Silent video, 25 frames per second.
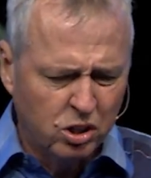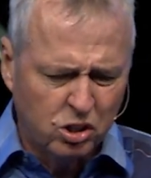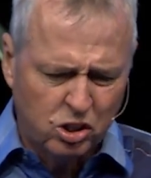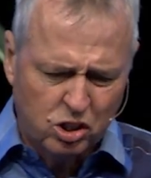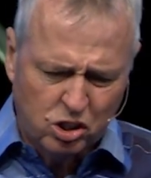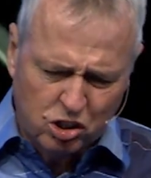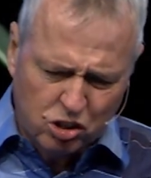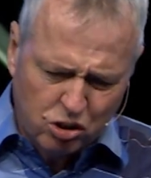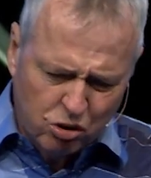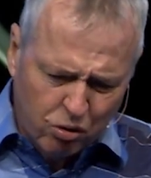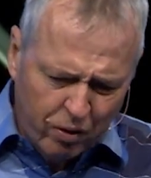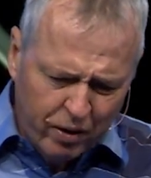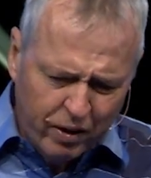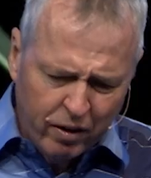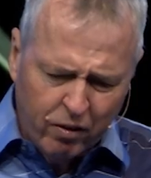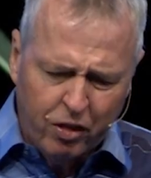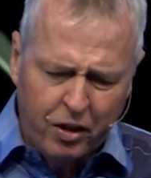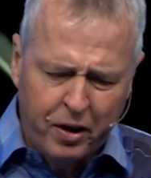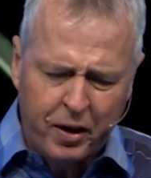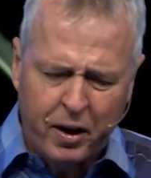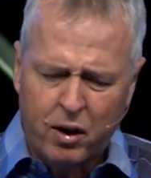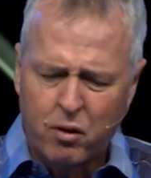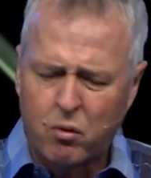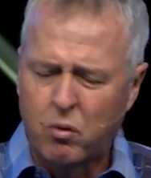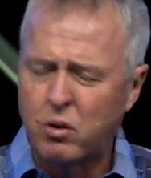
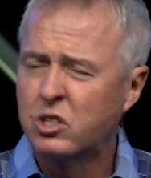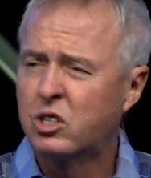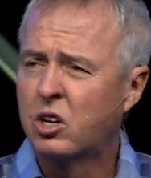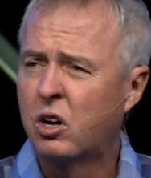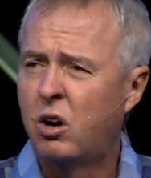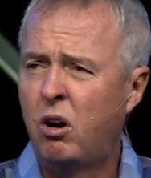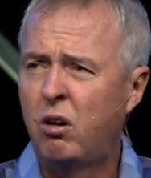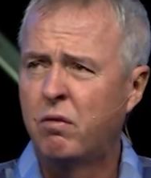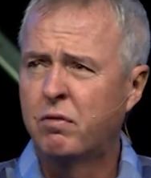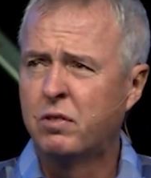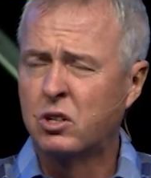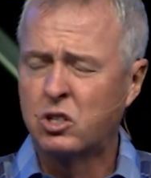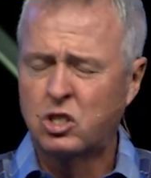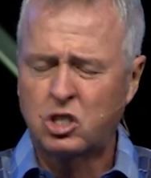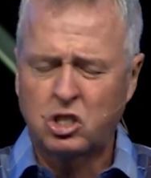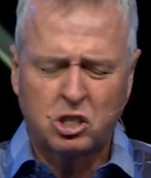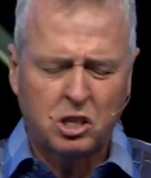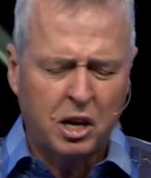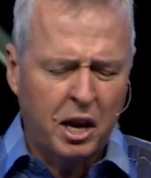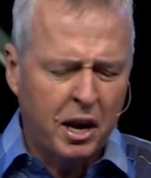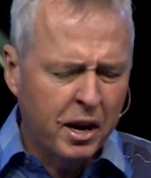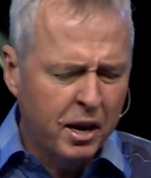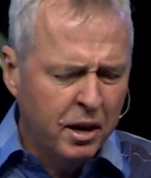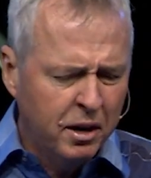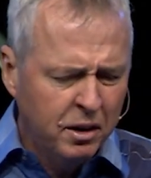strengthen our resolve, to
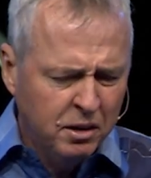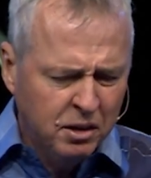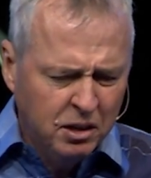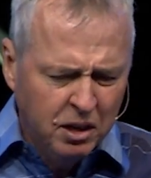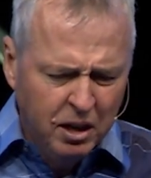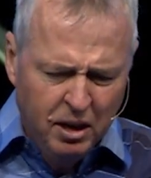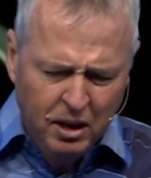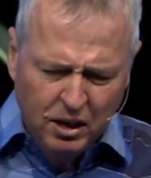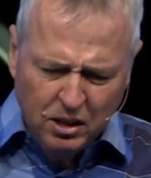stand,